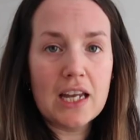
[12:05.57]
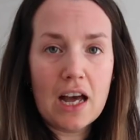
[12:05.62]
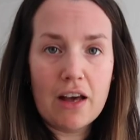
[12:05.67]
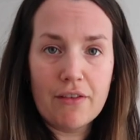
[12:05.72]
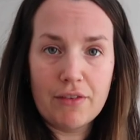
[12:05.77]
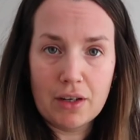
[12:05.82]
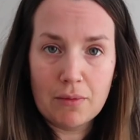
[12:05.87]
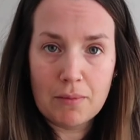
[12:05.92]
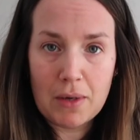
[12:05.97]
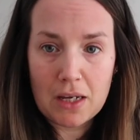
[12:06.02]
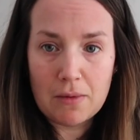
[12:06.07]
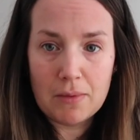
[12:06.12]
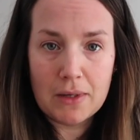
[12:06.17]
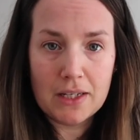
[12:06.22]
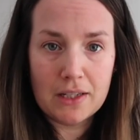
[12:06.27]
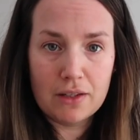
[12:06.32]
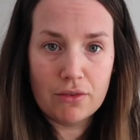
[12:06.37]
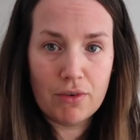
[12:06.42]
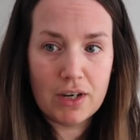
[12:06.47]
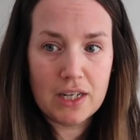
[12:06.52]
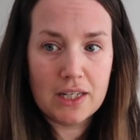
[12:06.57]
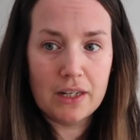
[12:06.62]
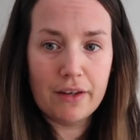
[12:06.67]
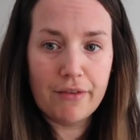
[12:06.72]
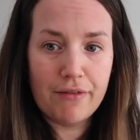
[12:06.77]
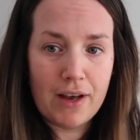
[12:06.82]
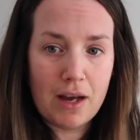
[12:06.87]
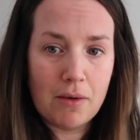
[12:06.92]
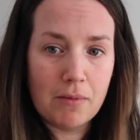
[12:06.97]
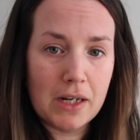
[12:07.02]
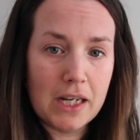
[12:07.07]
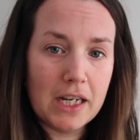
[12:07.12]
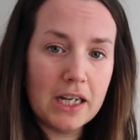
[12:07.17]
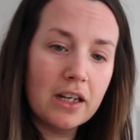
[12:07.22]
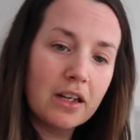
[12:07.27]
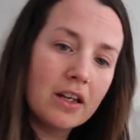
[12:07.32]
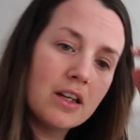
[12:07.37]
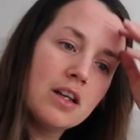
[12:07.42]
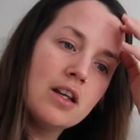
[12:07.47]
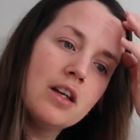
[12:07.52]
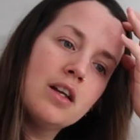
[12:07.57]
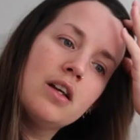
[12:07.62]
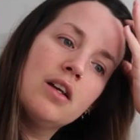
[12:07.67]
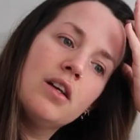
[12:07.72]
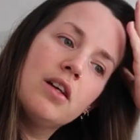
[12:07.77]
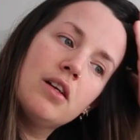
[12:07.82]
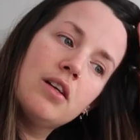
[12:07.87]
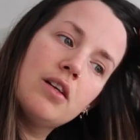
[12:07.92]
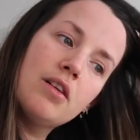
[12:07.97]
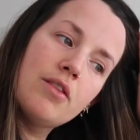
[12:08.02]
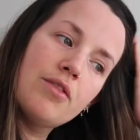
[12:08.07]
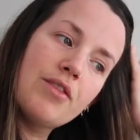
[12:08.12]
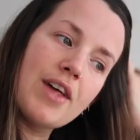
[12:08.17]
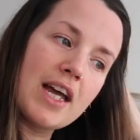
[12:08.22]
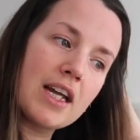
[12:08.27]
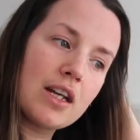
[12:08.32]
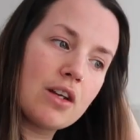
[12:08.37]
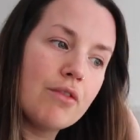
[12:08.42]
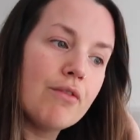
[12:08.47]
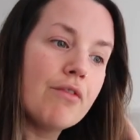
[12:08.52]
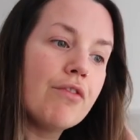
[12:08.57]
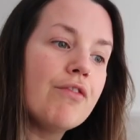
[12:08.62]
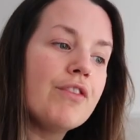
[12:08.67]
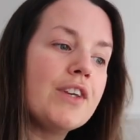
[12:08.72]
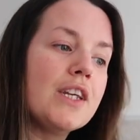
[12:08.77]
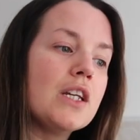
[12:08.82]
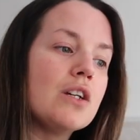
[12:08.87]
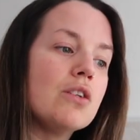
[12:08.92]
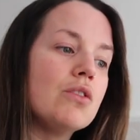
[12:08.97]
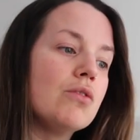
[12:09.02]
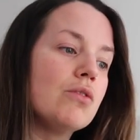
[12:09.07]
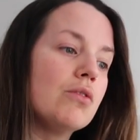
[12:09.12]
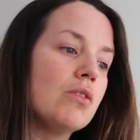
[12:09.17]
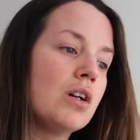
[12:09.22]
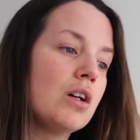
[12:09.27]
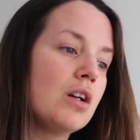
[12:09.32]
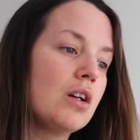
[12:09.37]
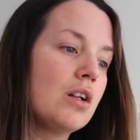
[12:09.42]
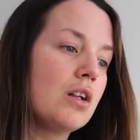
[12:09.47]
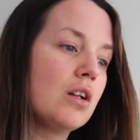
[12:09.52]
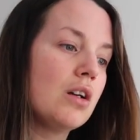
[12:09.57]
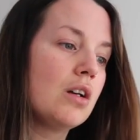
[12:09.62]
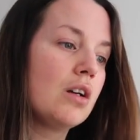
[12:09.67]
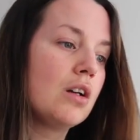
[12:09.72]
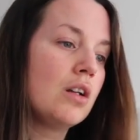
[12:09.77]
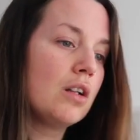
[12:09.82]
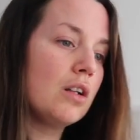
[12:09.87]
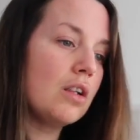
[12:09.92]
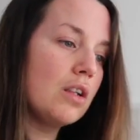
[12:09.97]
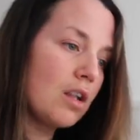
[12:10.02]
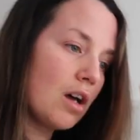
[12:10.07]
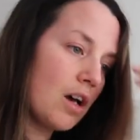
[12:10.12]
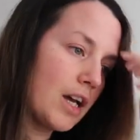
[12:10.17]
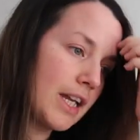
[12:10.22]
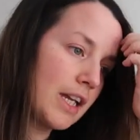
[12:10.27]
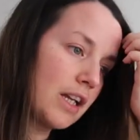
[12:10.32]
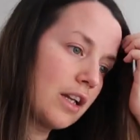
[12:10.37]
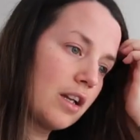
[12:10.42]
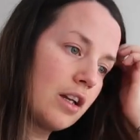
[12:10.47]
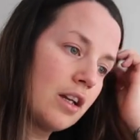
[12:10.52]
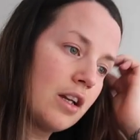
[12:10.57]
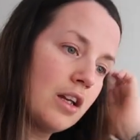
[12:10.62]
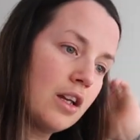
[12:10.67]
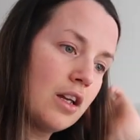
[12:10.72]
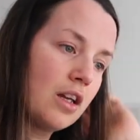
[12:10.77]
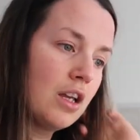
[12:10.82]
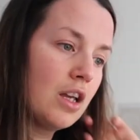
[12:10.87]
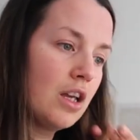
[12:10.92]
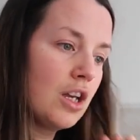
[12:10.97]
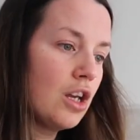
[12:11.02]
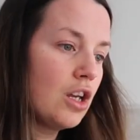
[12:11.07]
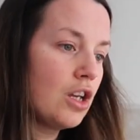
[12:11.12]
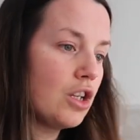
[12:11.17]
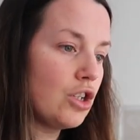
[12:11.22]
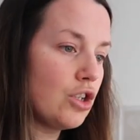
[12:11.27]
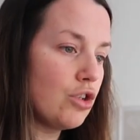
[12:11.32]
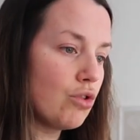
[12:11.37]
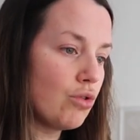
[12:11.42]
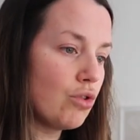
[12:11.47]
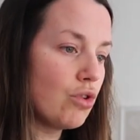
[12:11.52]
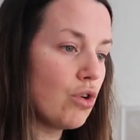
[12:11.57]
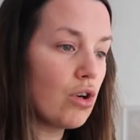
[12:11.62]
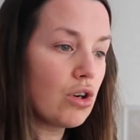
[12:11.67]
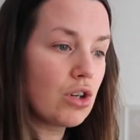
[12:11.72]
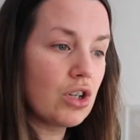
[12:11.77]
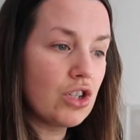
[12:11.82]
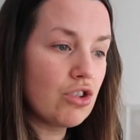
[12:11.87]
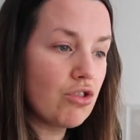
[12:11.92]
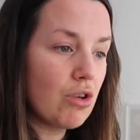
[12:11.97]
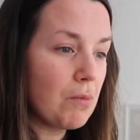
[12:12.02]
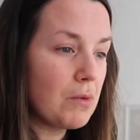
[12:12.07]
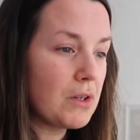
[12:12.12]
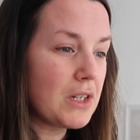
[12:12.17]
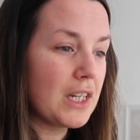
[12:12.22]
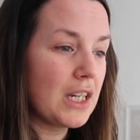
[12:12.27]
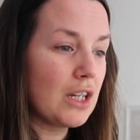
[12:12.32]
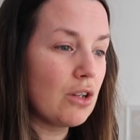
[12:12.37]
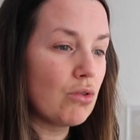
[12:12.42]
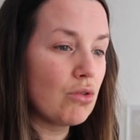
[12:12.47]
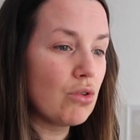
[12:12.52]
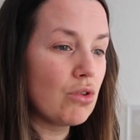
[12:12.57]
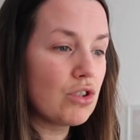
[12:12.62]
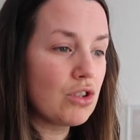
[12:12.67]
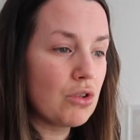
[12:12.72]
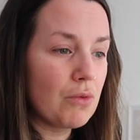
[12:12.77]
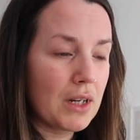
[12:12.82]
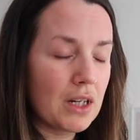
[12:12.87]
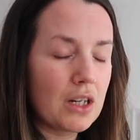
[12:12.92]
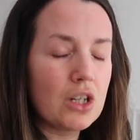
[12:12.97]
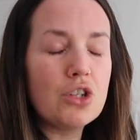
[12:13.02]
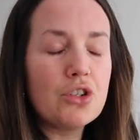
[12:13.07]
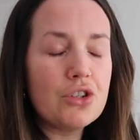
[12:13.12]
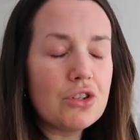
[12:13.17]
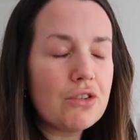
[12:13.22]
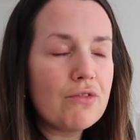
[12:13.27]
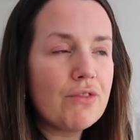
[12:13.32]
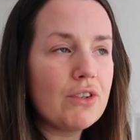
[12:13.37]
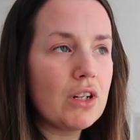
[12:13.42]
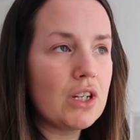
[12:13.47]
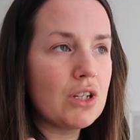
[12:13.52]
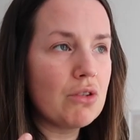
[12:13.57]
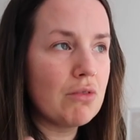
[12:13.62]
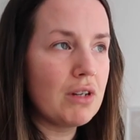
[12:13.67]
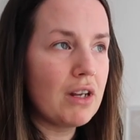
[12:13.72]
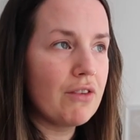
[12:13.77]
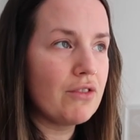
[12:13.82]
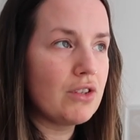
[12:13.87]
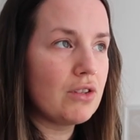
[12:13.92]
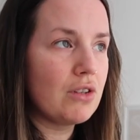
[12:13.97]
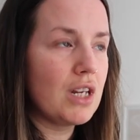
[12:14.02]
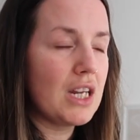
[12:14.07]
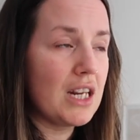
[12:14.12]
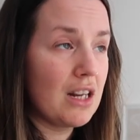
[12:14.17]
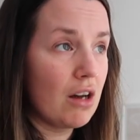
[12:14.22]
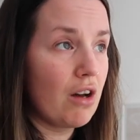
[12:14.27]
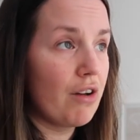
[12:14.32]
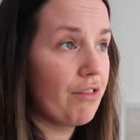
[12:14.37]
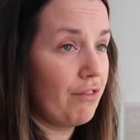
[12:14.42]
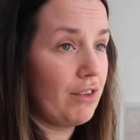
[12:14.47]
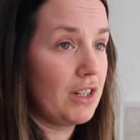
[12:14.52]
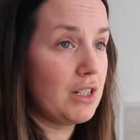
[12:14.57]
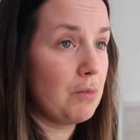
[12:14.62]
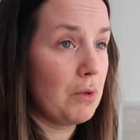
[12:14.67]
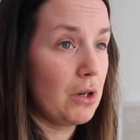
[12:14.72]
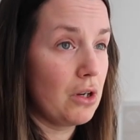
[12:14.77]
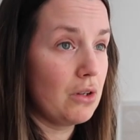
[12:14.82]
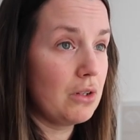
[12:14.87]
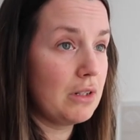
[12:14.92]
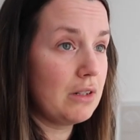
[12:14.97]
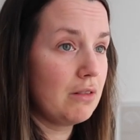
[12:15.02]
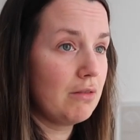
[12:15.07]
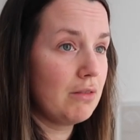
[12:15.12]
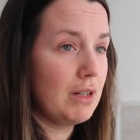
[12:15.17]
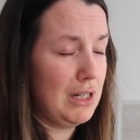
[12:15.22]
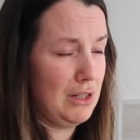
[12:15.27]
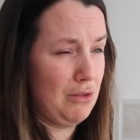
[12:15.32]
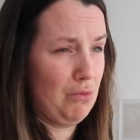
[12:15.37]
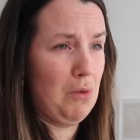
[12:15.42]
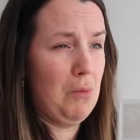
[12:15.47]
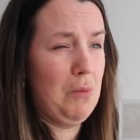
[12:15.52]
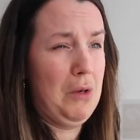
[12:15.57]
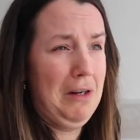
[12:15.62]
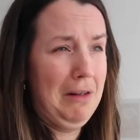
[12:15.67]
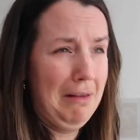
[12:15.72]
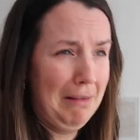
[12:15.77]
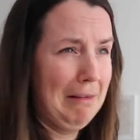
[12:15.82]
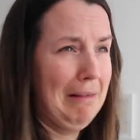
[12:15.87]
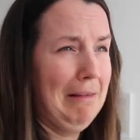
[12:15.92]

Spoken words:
having babies and raising a family, that can feel like you're not contributing, you just feel like you're never enough, I suppose, as a woman.